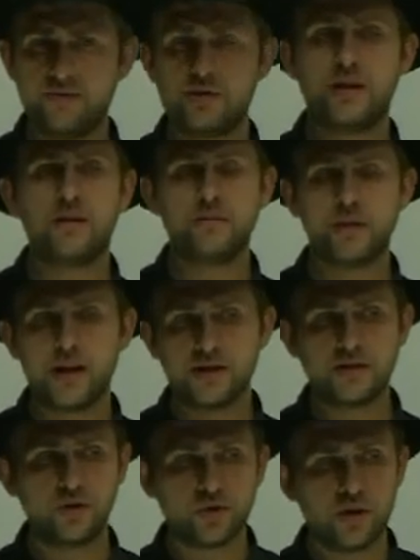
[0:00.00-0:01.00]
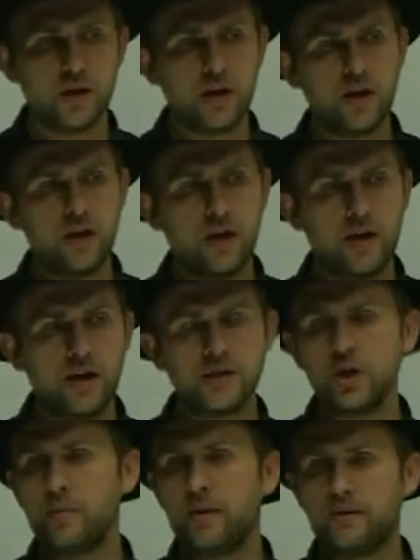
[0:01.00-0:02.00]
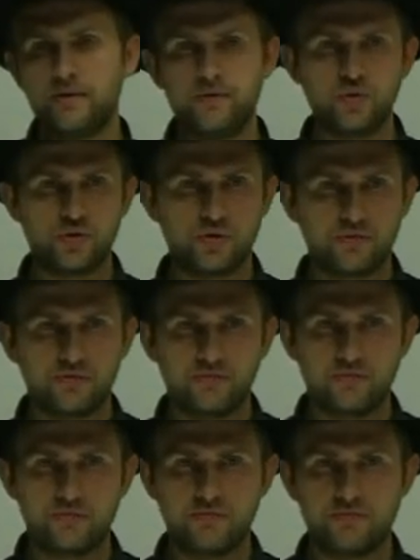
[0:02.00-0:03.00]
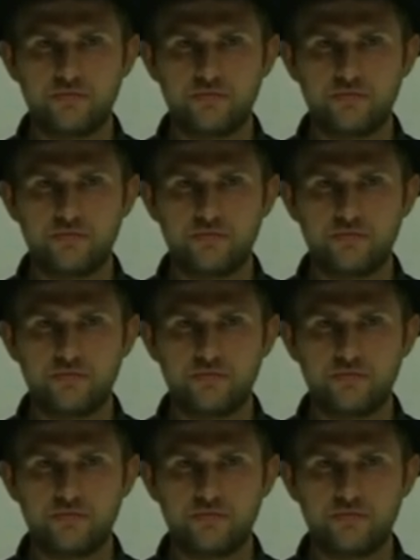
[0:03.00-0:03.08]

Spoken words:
I just have to tell them, guys, look, it's all about the future.